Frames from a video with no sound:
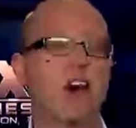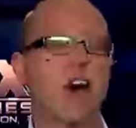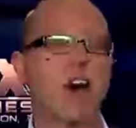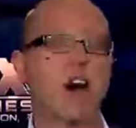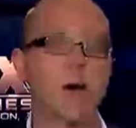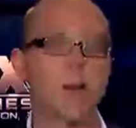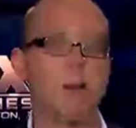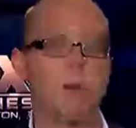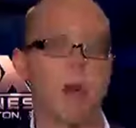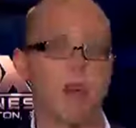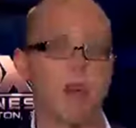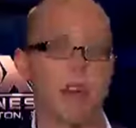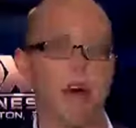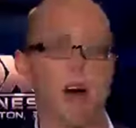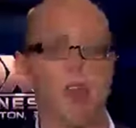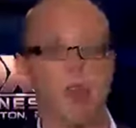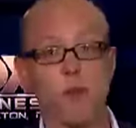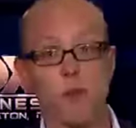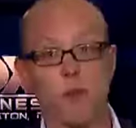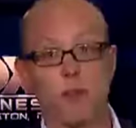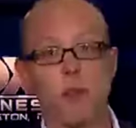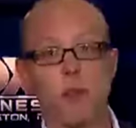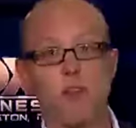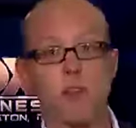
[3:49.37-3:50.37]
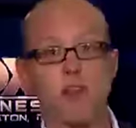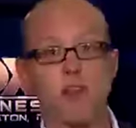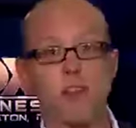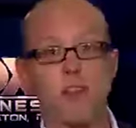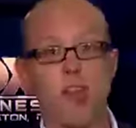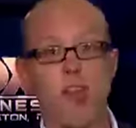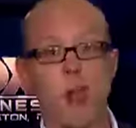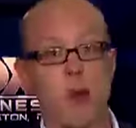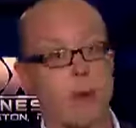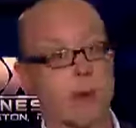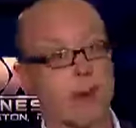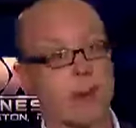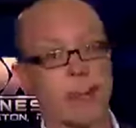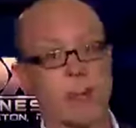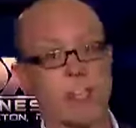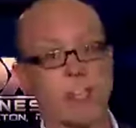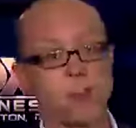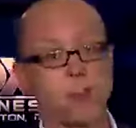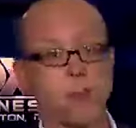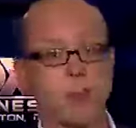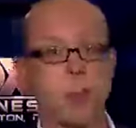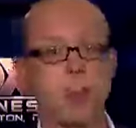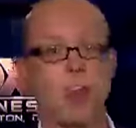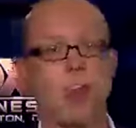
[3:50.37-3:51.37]
hype right now. The returns are there, but it can
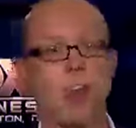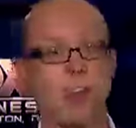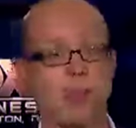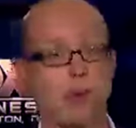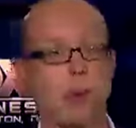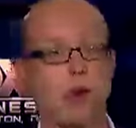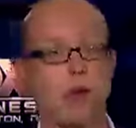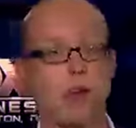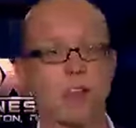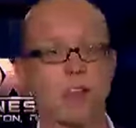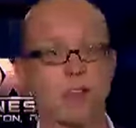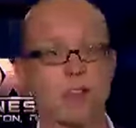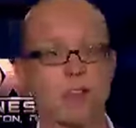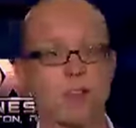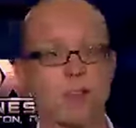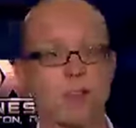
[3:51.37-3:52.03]
swing the other way, too.